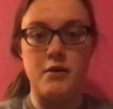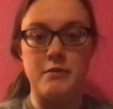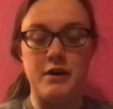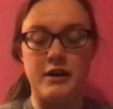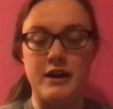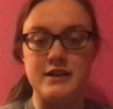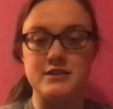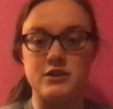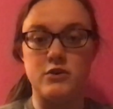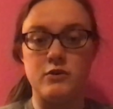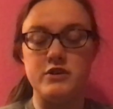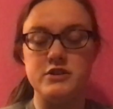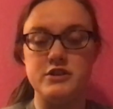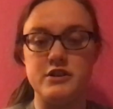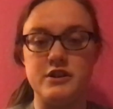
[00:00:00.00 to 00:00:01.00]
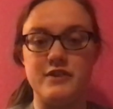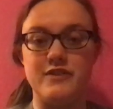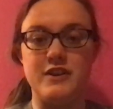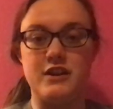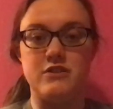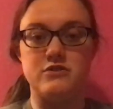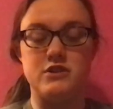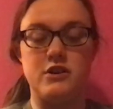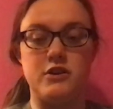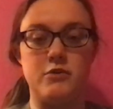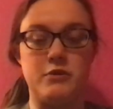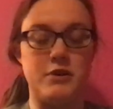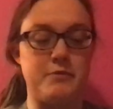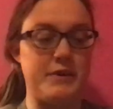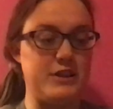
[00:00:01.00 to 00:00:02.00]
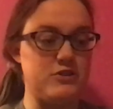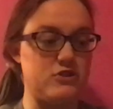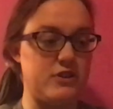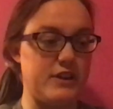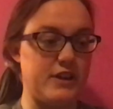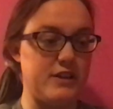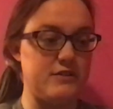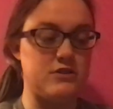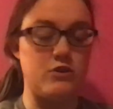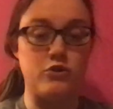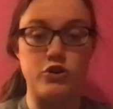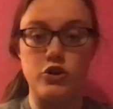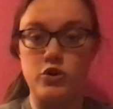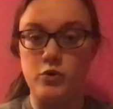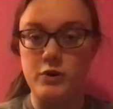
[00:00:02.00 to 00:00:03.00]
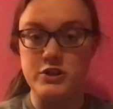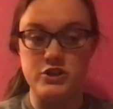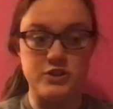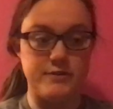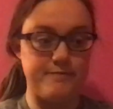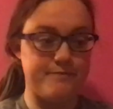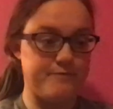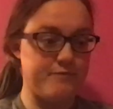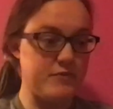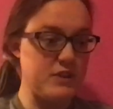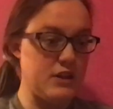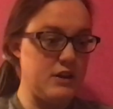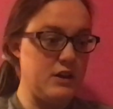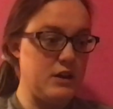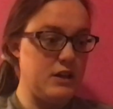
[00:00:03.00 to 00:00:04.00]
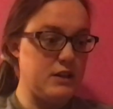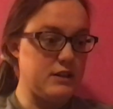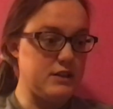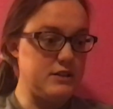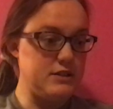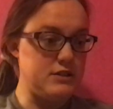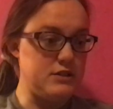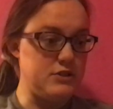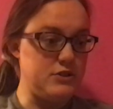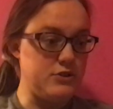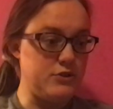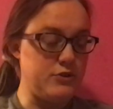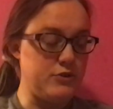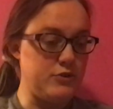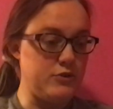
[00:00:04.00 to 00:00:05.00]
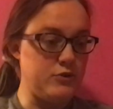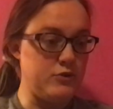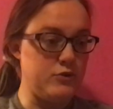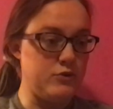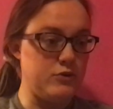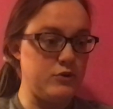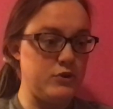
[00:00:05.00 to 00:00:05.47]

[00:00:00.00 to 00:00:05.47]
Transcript: ask the question and then I'll tell you when I'm answering it. So your question. Let's do